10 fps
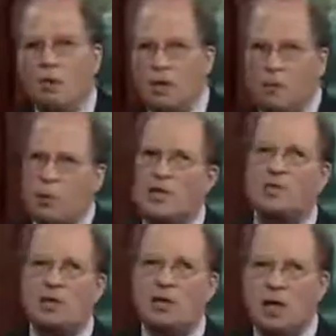The
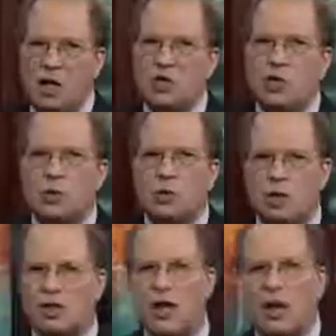President issued an
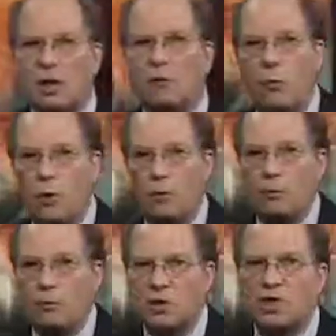executive
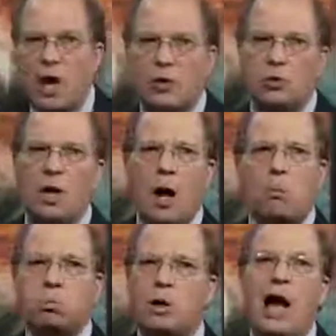order entitled
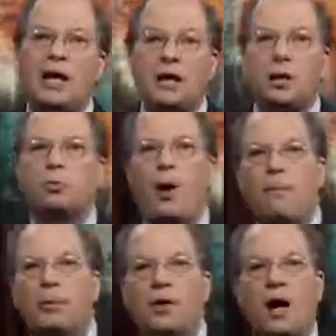Blocking the
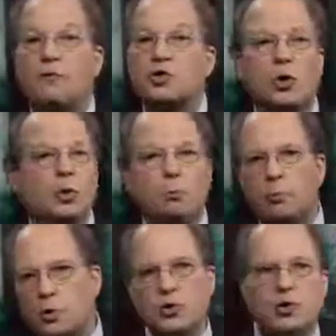Property of Certain
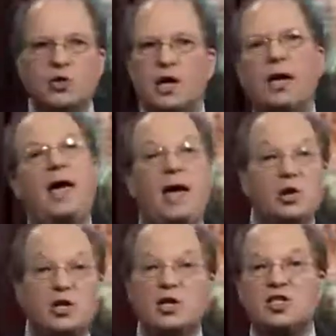Persons
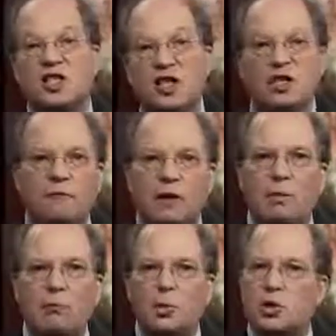Engaged in
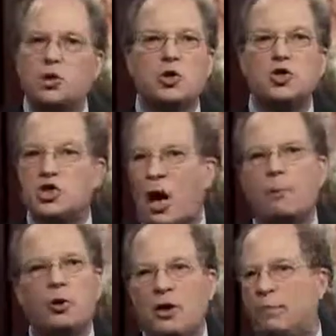Significant Malicious
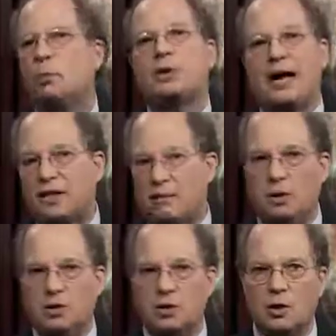Cyber-Enabled
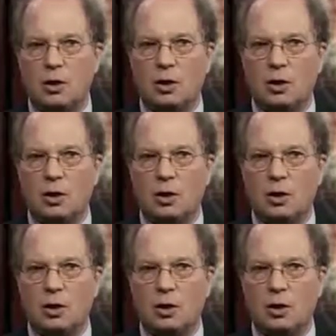Activities.